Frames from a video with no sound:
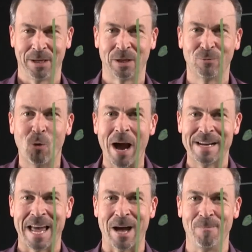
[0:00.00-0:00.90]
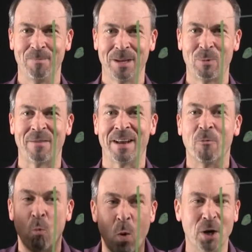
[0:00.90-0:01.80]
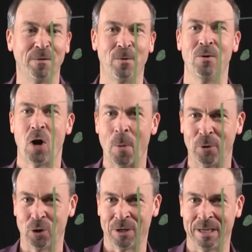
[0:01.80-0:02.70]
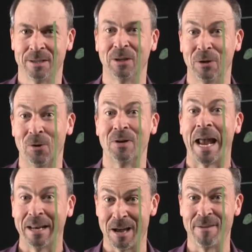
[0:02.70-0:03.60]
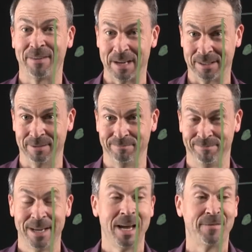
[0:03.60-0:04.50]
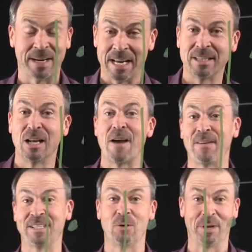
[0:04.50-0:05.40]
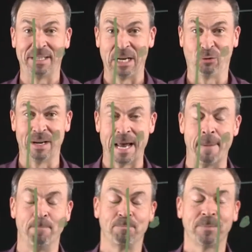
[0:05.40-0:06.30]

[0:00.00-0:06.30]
because right now we have a wonderful opportunity to learn a life lesson. In fact, here's the life lesson I want to teach right now.